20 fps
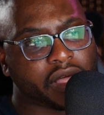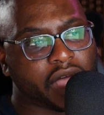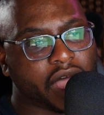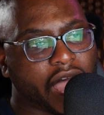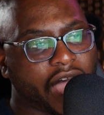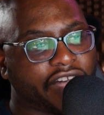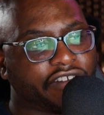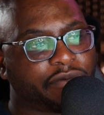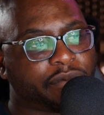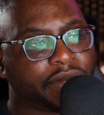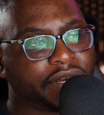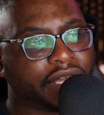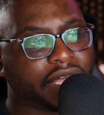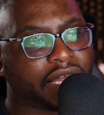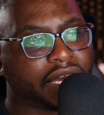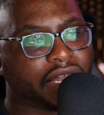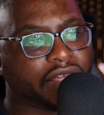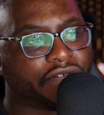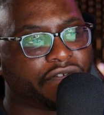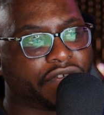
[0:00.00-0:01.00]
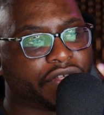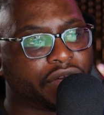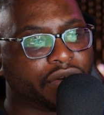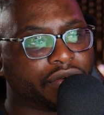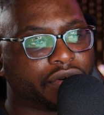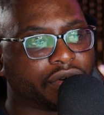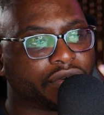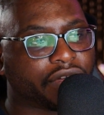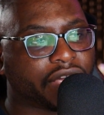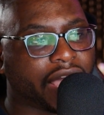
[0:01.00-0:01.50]
I've been getting
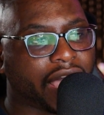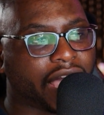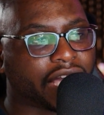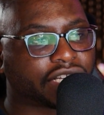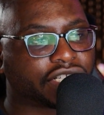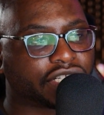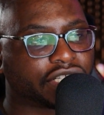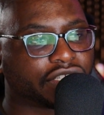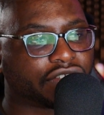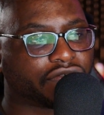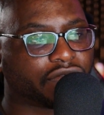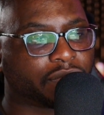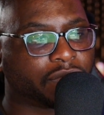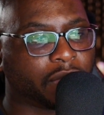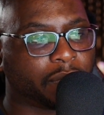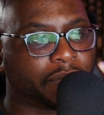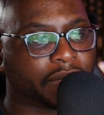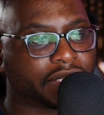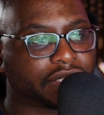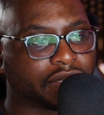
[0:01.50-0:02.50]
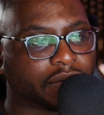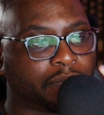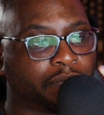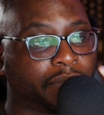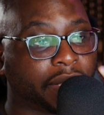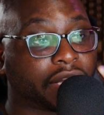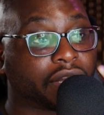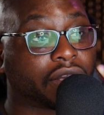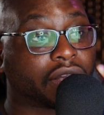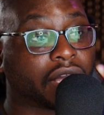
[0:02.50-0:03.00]
fewer reactions from the
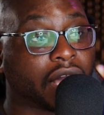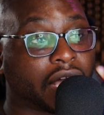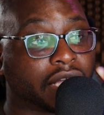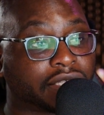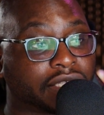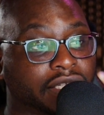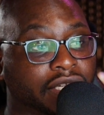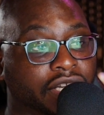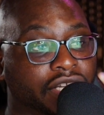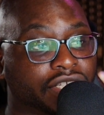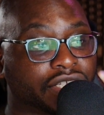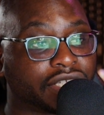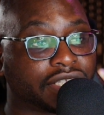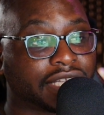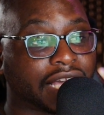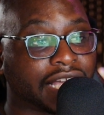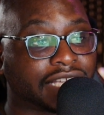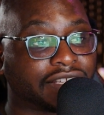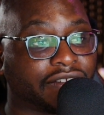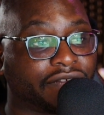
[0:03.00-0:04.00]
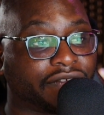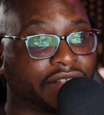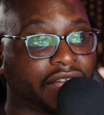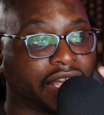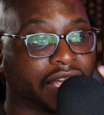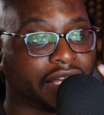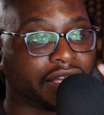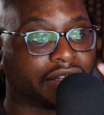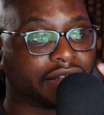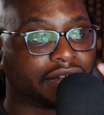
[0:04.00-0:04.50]
bigger constellations as of
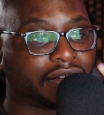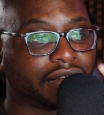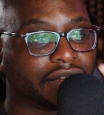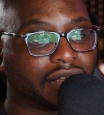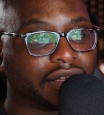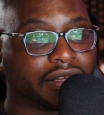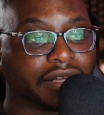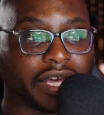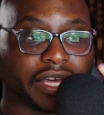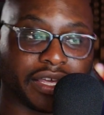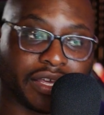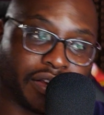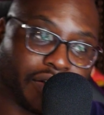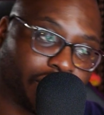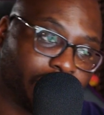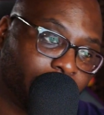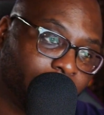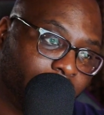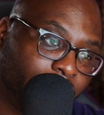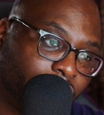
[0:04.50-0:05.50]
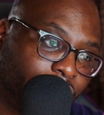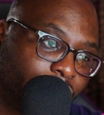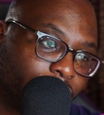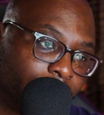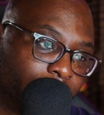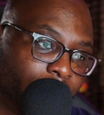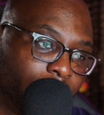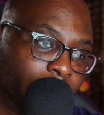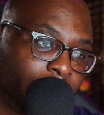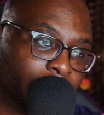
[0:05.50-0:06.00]
late, like Uriel for
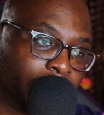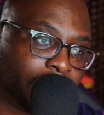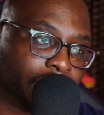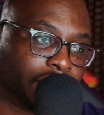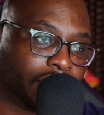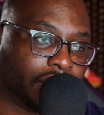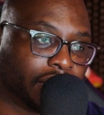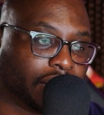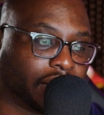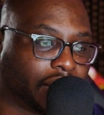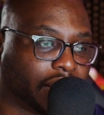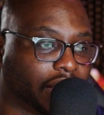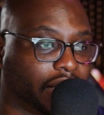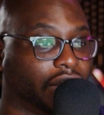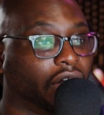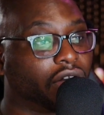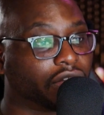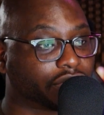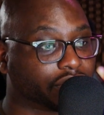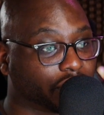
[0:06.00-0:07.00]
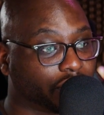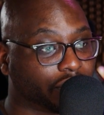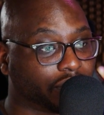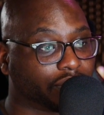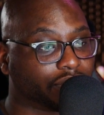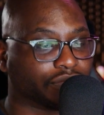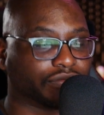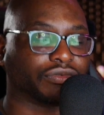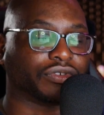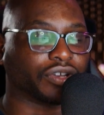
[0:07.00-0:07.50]
one, and also
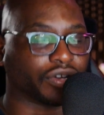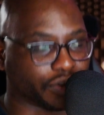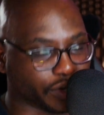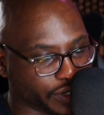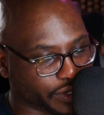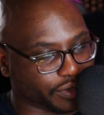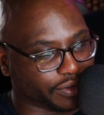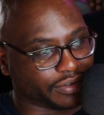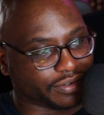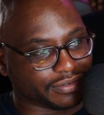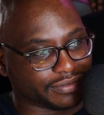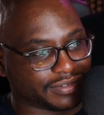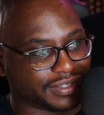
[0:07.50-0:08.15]
Ariel.